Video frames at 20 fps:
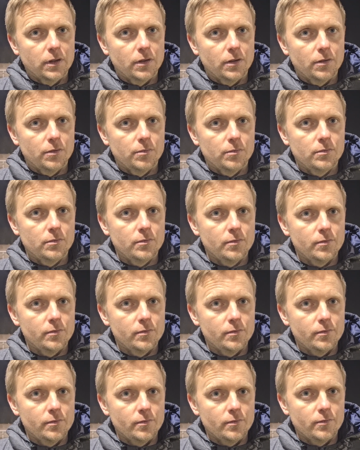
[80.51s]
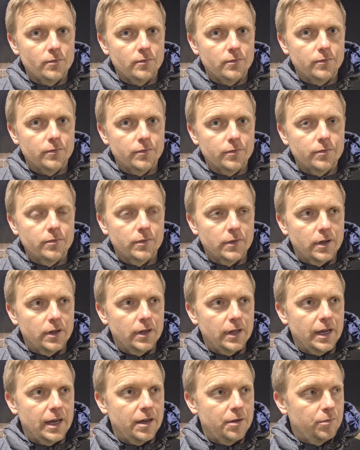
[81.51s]
a second goal probably would have killed them
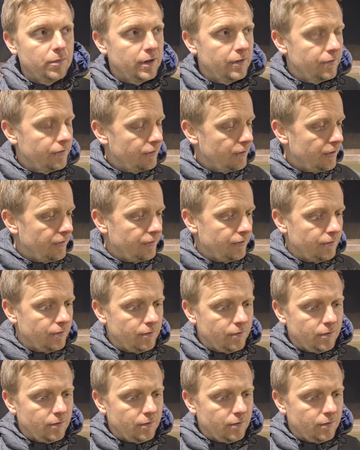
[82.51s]
today. Yeah, and we've, with our home